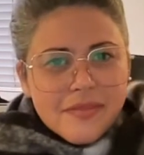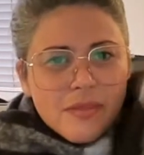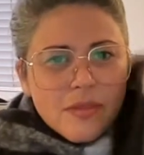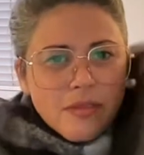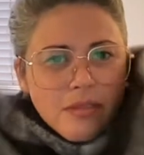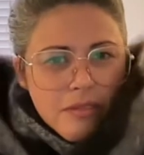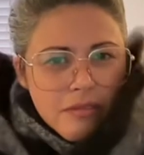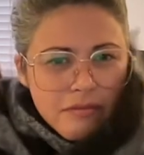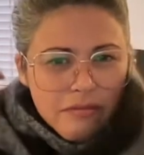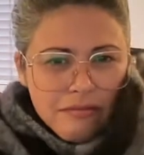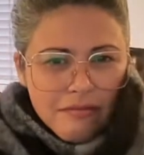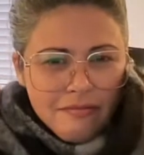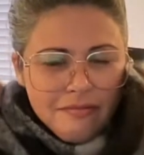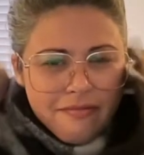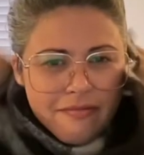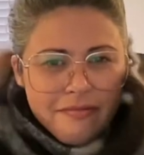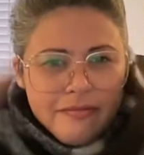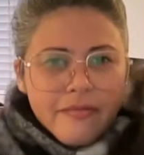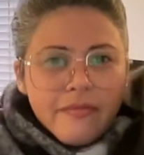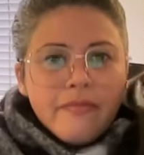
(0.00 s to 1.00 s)
Oof.
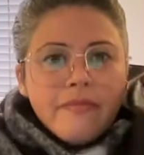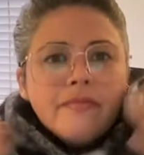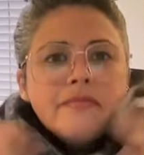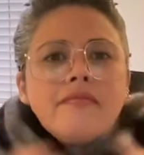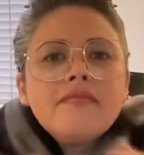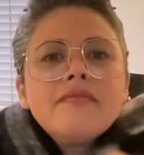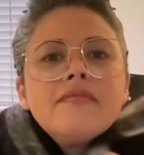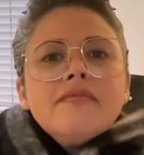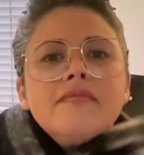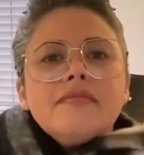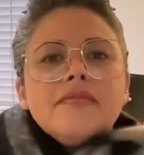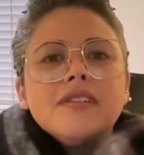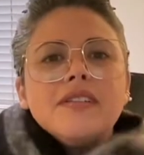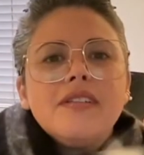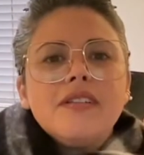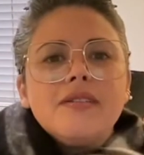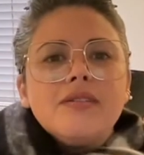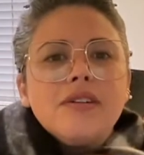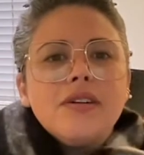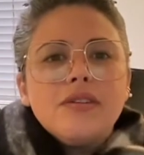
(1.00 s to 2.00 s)
Look
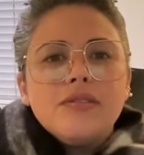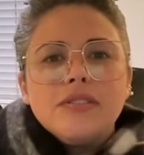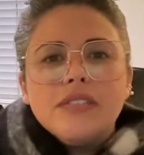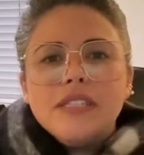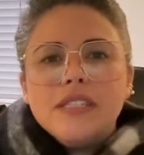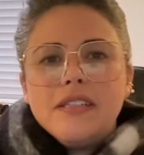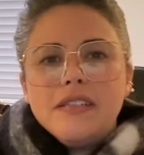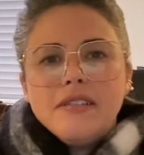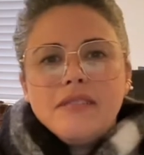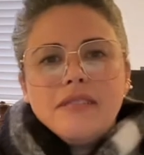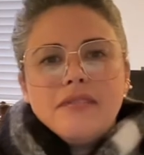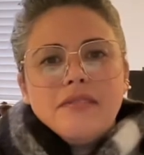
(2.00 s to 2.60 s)
at how cozy